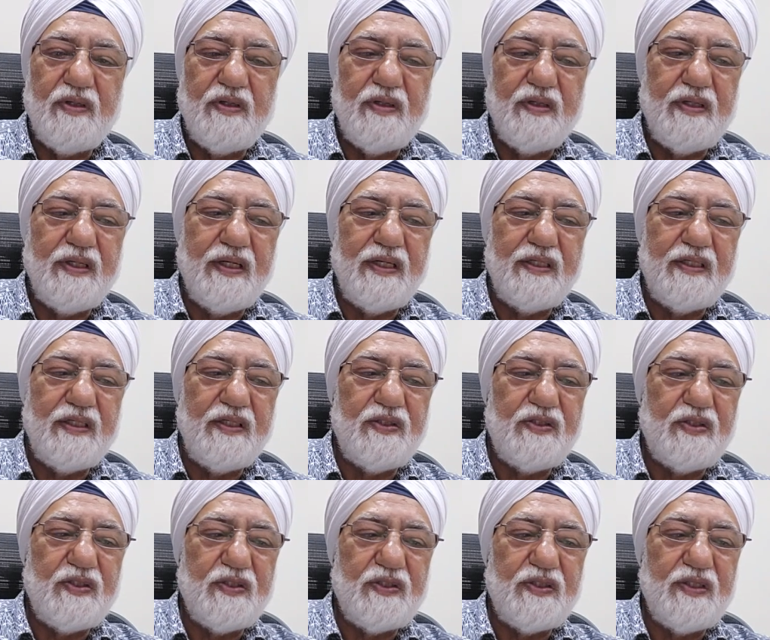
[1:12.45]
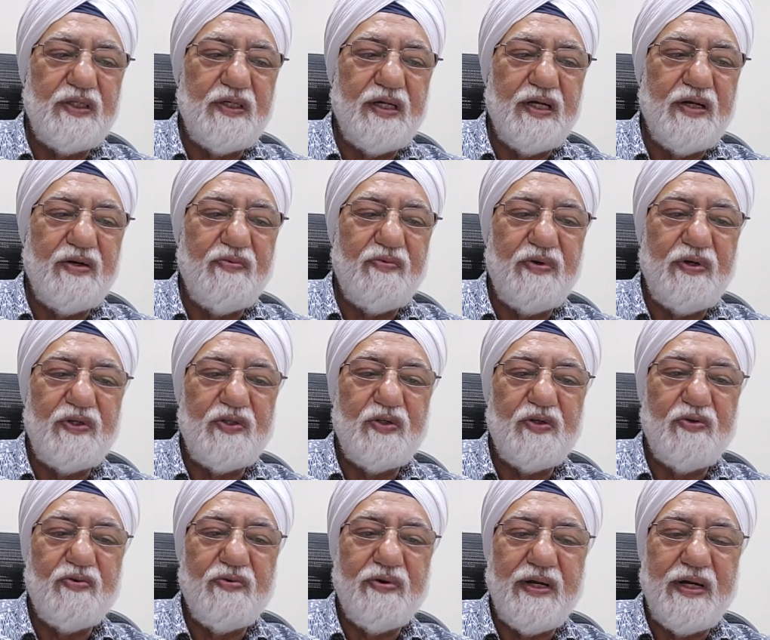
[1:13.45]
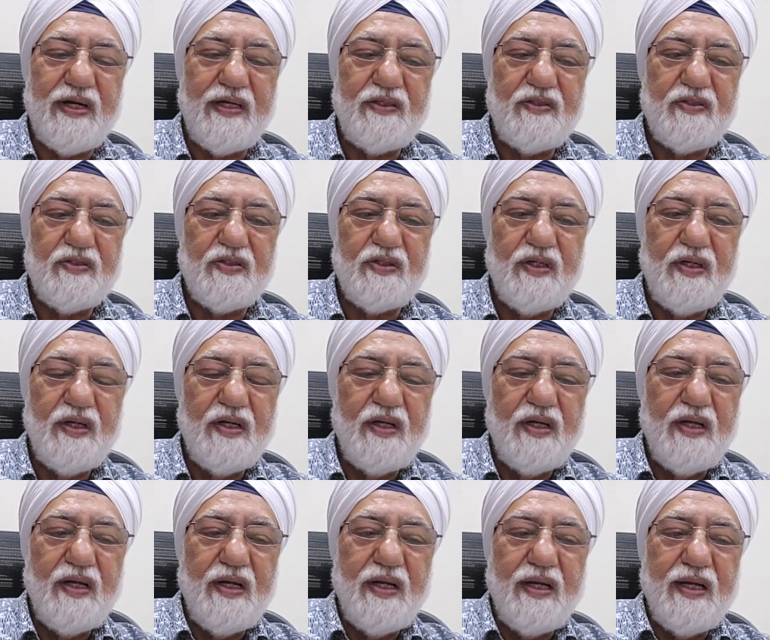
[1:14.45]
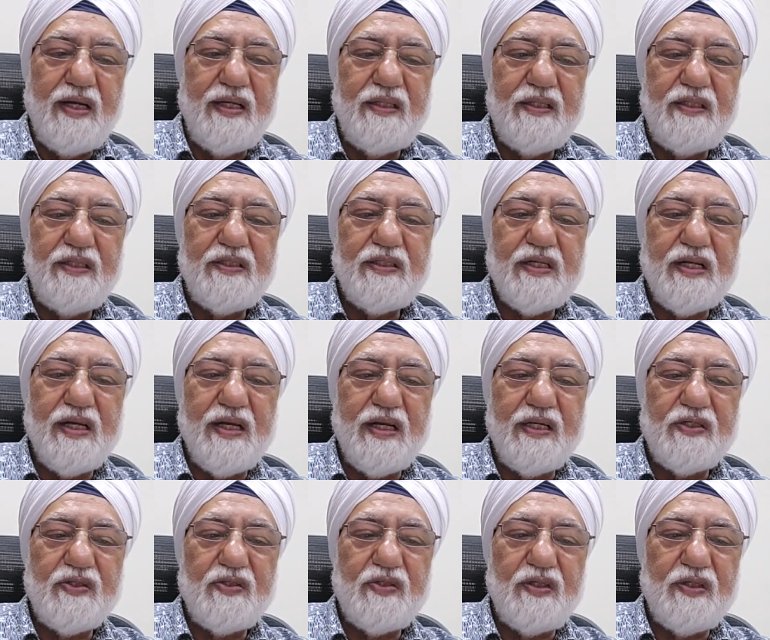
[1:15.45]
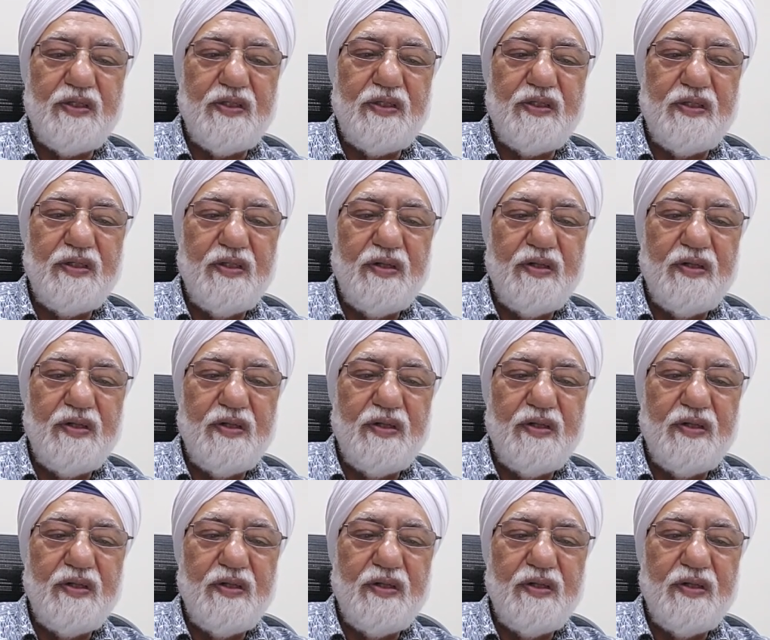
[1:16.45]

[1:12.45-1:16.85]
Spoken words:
1969 racial riots, and this lasted